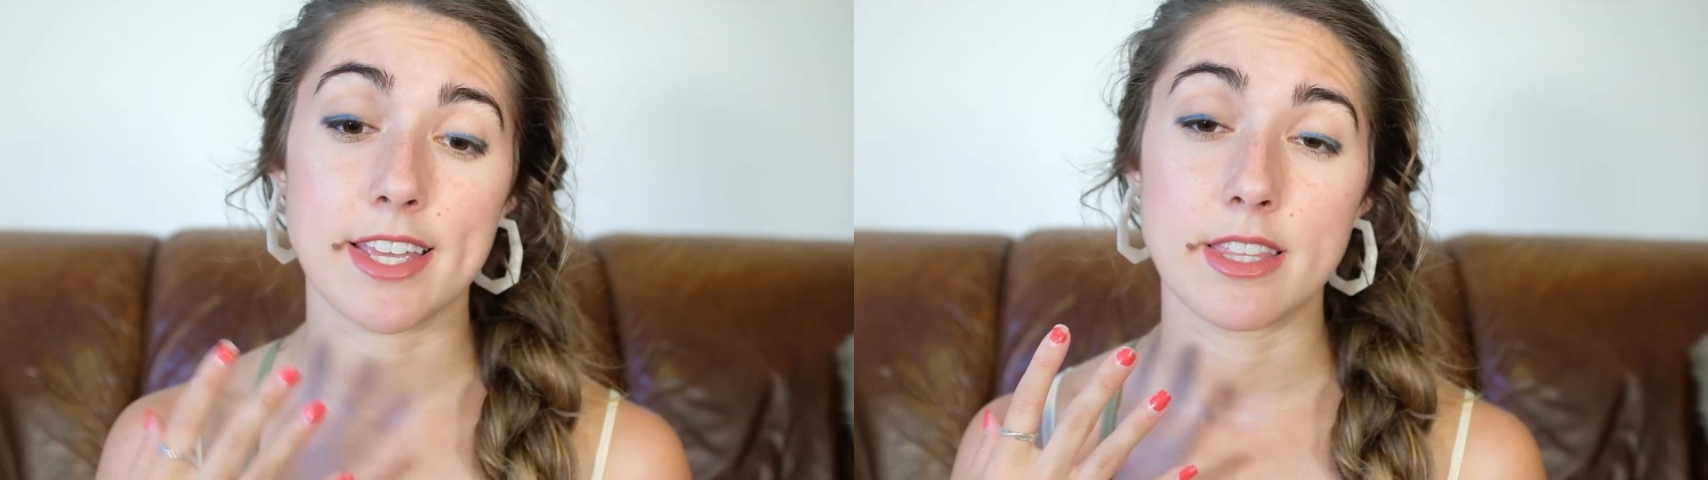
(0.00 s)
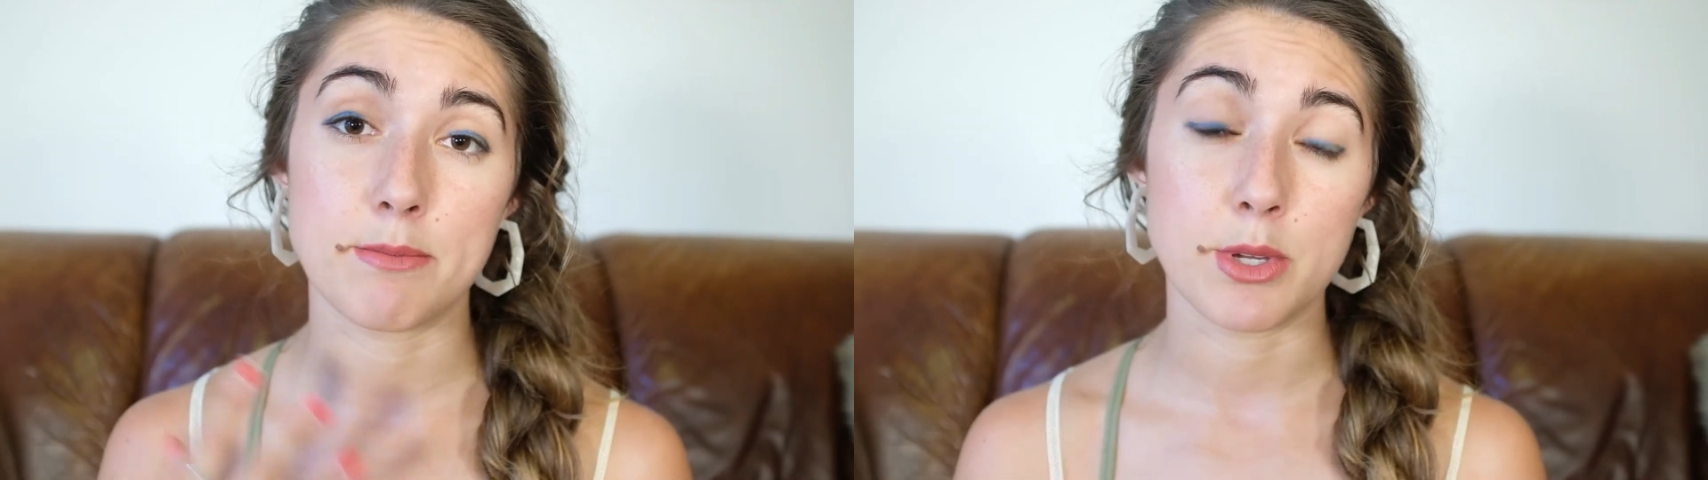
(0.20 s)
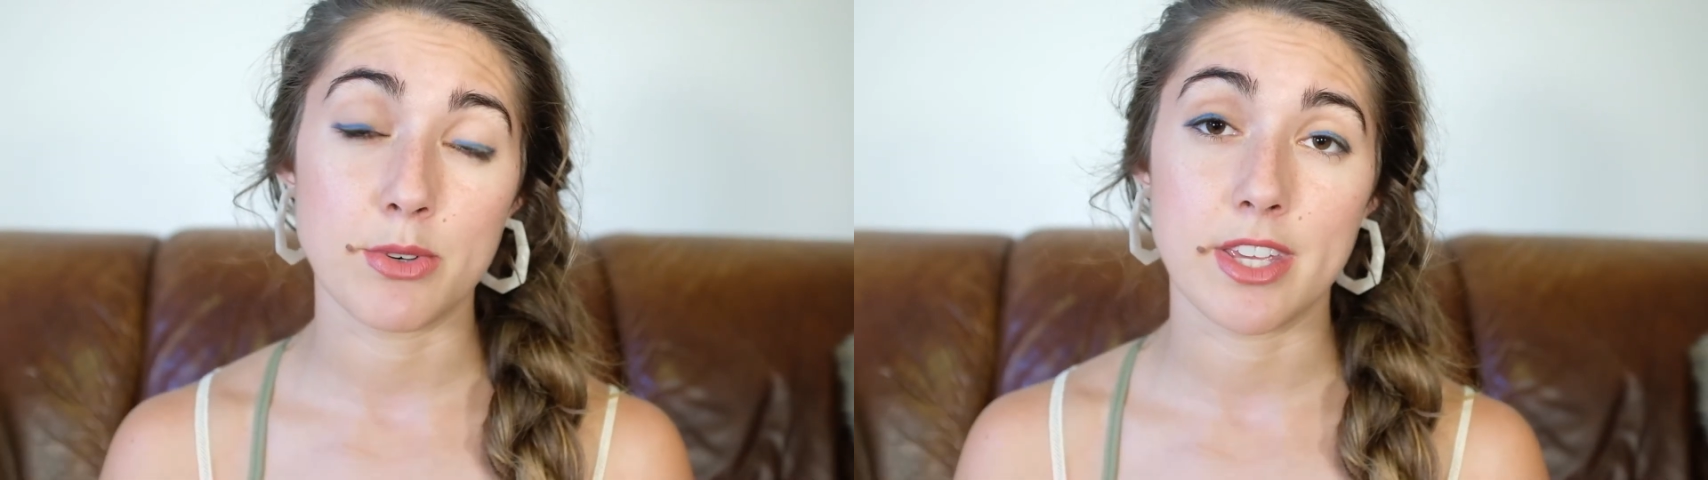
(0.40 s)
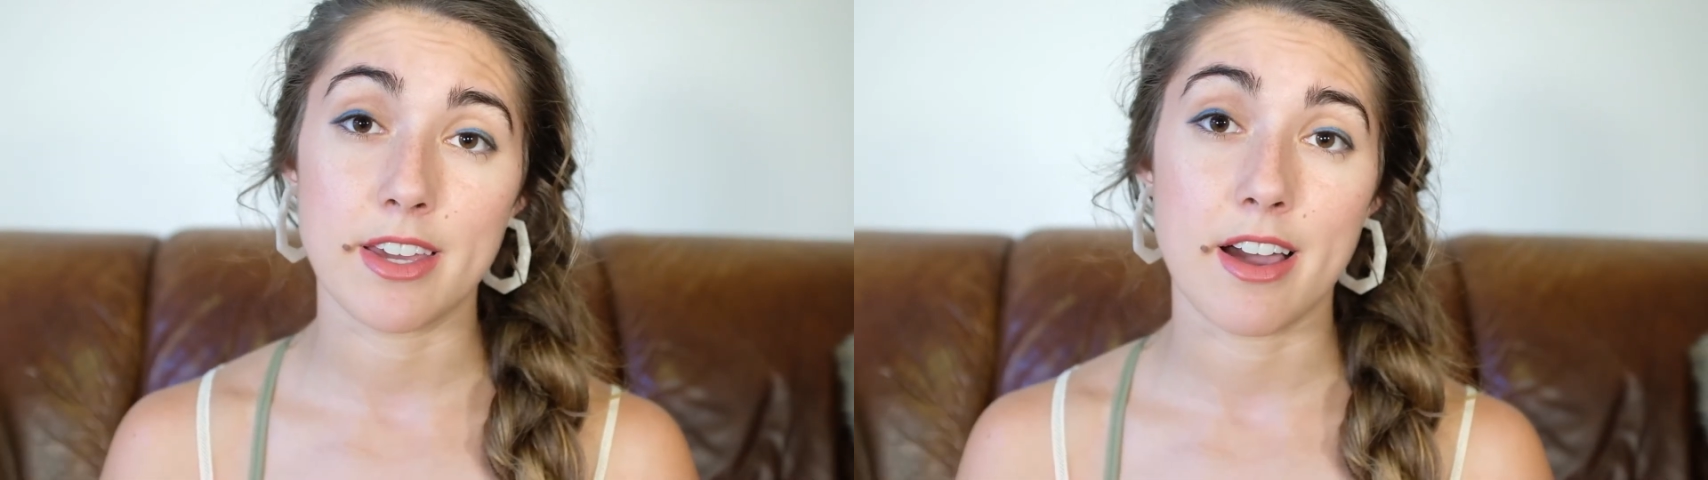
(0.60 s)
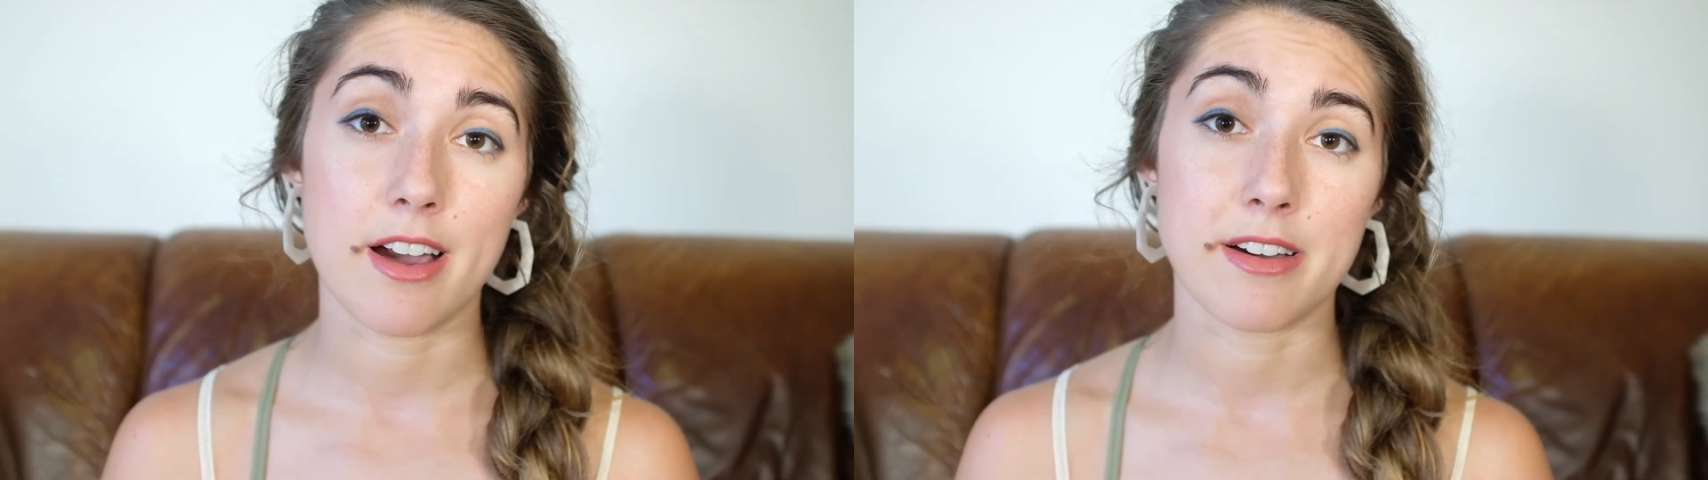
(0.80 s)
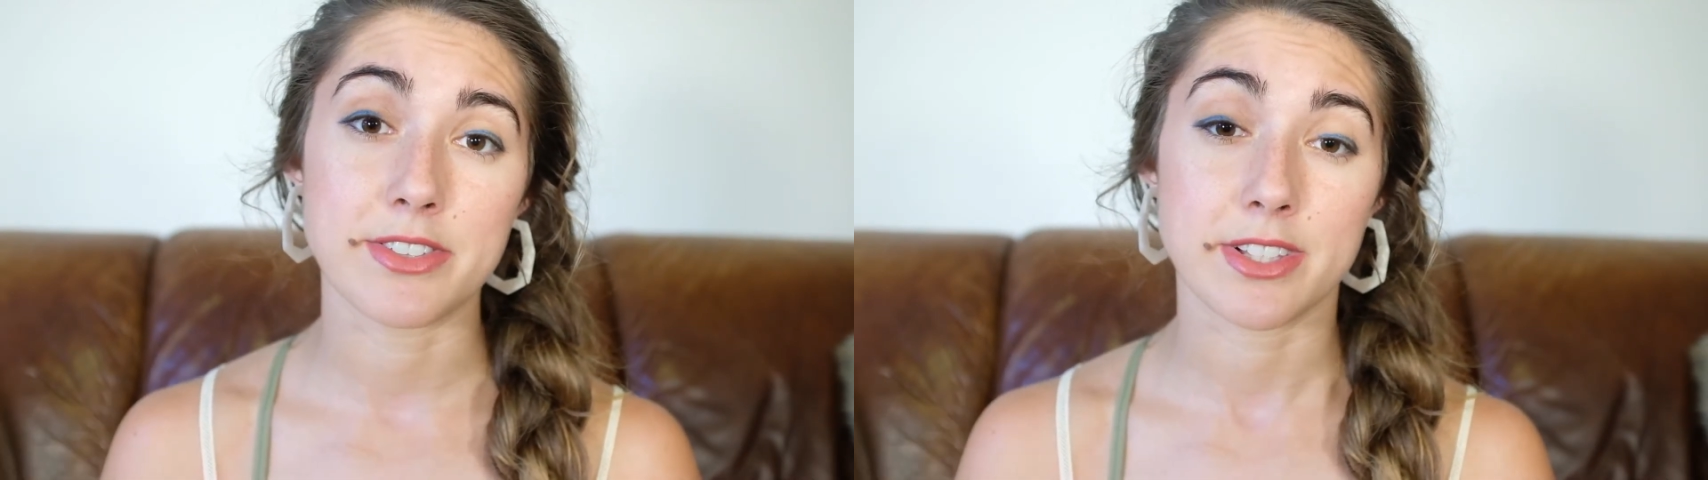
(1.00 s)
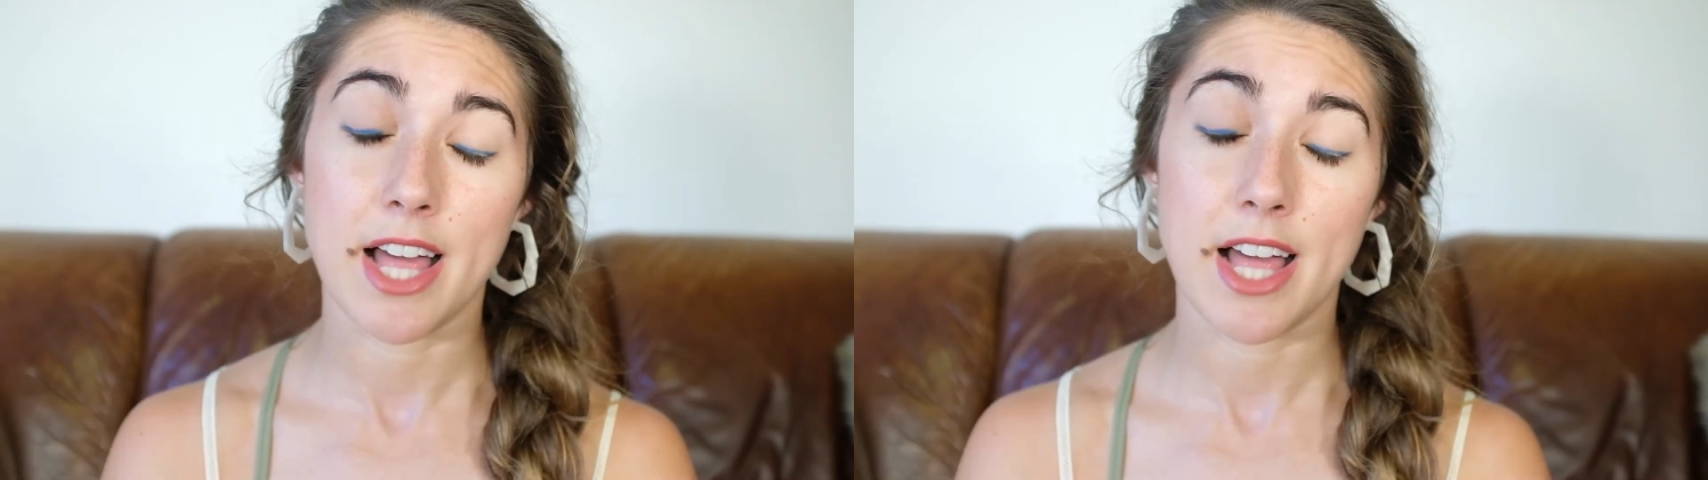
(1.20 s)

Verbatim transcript: and the beauty of the